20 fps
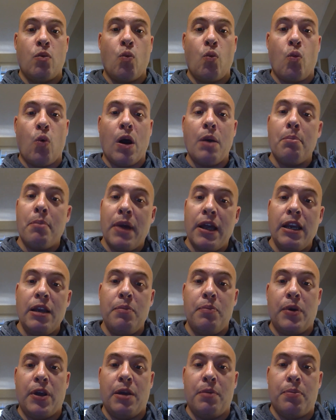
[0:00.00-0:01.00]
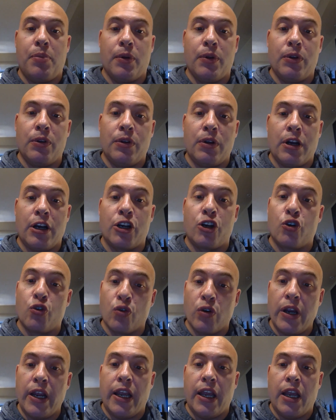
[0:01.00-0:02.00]
when many people
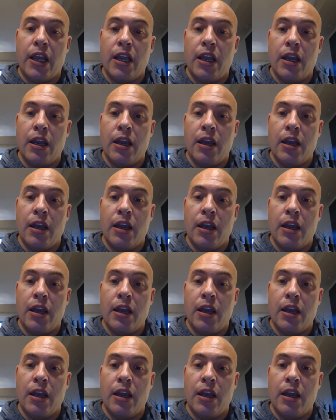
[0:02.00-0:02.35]
agree